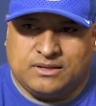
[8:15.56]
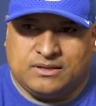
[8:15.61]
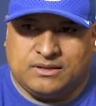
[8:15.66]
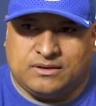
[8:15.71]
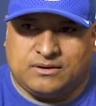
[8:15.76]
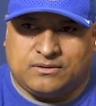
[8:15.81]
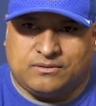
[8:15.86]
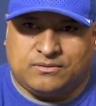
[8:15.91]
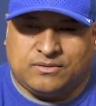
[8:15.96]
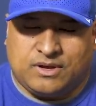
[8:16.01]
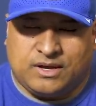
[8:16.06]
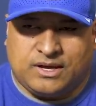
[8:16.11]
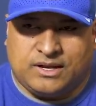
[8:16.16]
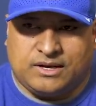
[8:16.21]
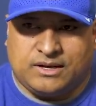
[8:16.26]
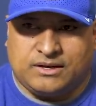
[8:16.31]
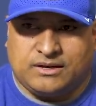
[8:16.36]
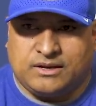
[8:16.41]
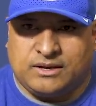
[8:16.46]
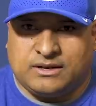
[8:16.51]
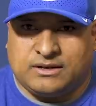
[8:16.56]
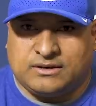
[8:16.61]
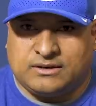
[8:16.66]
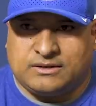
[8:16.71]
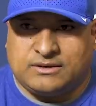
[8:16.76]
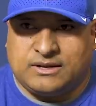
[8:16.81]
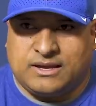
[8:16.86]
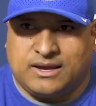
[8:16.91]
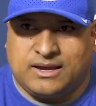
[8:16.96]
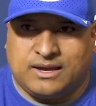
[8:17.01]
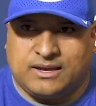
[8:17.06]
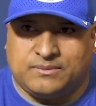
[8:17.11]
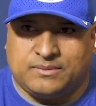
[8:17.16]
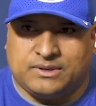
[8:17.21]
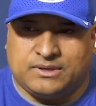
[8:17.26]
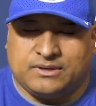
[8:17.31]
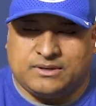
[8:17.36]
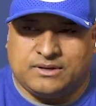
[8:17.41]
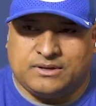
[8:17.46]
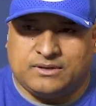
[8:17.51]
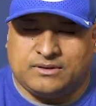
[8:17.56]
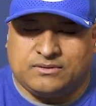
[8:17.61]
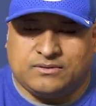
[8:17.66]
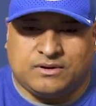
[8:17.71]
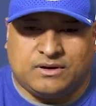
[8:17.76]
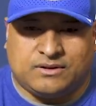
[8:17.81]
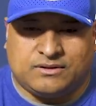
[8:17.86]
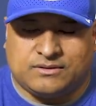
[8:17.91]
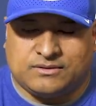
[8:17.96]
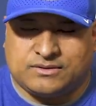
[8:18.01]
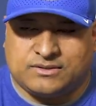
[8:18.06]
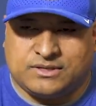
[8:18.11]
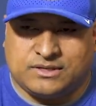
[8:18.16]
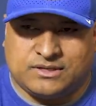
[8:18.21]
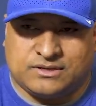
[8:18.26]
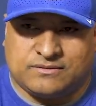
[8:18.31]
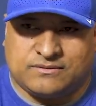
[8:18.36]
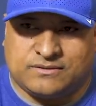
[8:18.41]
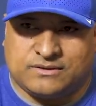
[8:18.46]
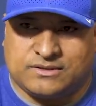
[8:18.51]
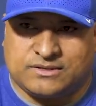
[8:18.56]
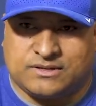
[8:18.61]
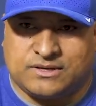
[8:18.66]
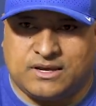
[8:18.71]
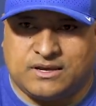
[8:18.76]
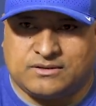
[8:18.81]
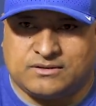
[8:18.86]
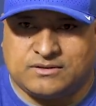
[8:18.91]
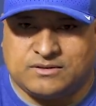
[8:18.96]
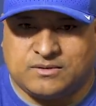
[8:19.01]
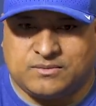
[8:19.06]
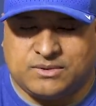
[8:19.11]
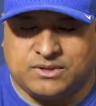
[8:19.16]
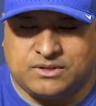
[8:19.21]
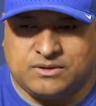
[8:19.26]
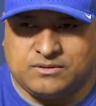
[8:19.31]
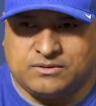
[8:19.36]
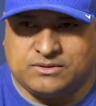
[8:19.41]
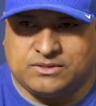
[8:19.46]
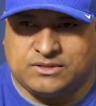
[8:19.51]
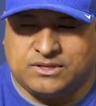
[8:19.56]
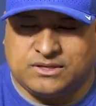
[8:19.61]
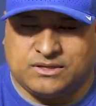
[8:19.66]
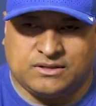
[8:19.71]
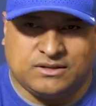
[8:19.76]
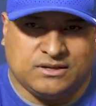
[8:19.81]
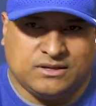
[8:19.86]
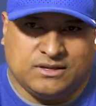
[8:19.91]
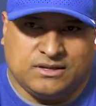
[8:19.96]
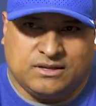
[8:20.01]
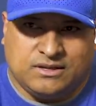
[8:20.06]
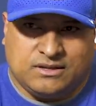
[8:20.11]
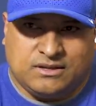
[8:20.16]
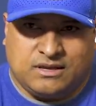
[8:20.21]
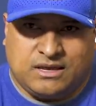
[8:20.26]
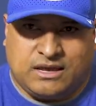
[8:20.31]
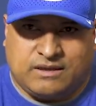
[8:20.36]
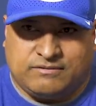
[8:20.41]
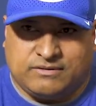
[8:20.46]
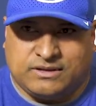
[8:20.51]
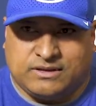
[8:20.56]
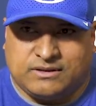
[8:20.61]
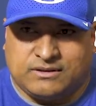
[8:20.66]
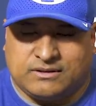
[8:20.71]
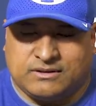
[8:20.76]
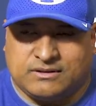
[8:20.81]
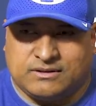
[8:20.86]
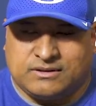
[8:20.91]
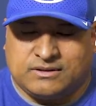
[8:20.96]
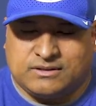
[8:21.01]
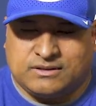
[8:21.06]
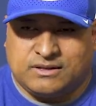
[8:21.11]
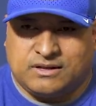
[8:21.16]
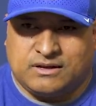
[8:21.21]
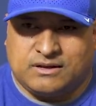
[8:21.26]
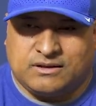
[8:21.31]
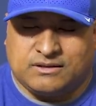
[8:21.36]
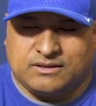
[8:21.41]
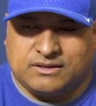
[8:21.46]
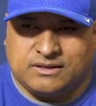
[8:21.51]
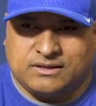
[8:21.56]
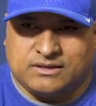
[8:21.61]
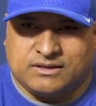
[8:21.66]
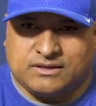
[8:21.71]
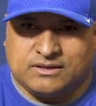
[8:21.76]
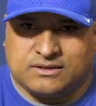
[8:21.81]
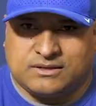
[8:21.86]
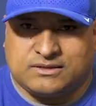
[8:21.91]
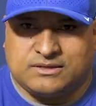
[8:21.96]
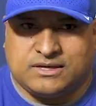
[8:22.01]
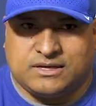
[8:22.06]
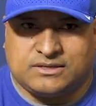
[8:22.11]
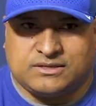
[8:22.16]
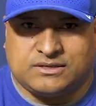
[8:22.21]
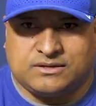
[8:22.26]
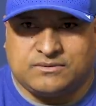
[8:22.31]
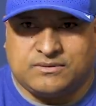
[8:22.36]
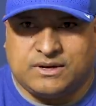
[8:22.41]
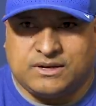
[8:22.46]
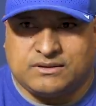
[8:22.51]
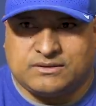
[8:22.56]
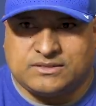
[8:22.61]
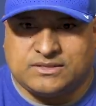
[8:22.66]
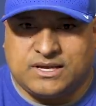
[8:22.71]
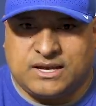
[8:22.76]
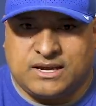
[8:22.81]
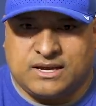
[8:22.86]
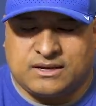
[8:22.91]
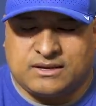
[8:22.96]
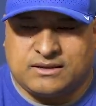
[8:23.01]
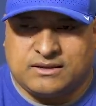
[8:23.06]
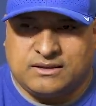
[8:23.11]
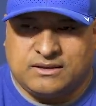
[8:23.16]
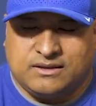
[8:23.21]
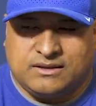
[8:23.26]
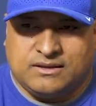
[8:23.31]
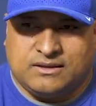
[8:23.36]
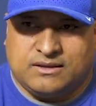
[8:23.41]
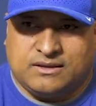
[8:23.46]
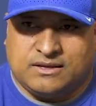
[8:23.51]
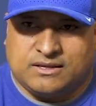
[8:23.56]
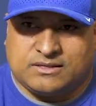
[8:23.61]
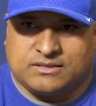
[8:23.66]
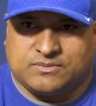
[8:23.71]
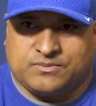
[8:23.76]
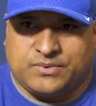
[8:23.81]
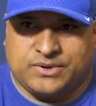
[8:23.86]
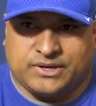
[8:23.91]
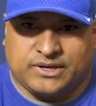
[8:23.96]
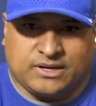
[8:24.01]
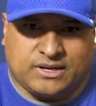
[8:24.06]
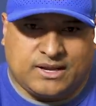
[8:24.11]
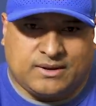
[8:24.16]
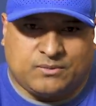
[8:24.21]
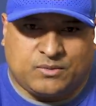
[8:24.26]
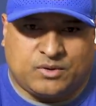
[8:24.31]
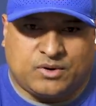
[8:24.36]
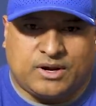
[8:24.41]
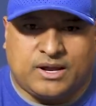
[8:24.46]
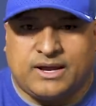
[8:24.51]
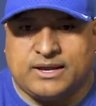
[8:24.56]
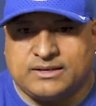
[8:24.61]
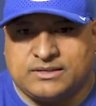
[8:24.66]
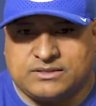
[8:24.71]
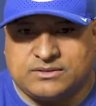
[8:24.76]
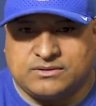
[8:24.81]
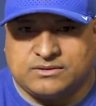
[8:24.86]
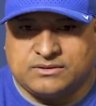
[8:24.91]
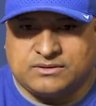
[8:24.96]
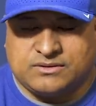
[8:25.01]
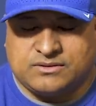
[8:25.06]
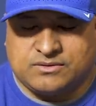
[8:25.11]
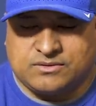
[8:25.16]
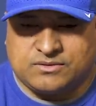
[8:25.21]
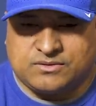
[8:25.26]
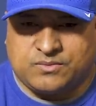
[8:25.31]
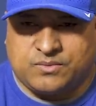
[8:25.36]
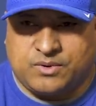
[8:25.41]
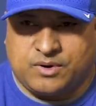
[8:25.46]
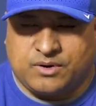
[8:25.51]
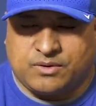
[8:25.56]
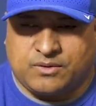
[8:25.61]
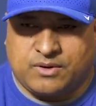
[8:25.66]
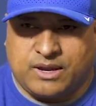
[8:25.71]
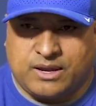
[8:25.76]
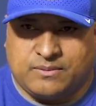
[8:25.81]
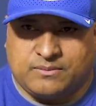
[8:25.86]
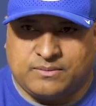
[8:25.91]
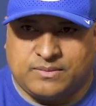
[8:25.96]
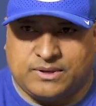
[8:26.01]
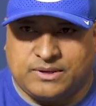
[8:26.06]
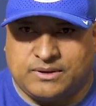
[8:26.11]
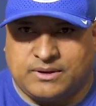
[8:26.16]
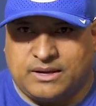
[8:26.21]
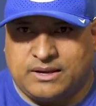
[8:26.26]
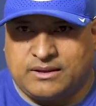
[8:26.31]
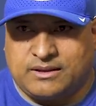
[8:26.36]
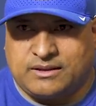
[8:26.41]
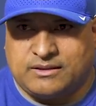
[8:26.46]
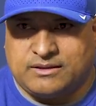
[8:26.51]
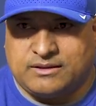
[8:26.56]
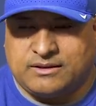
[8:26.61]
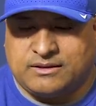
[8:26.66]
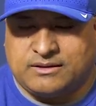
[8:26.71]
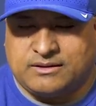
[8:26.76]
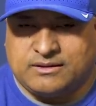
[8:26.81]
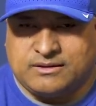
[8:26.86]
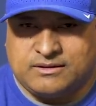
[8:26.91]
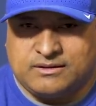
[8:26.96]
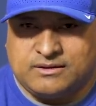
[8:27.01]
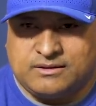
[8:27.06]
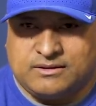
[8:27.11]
run and time and do all those things for the scouts is going to be huge. And then having all the attention around Zach is bringing a lot more eyes to his program. But I think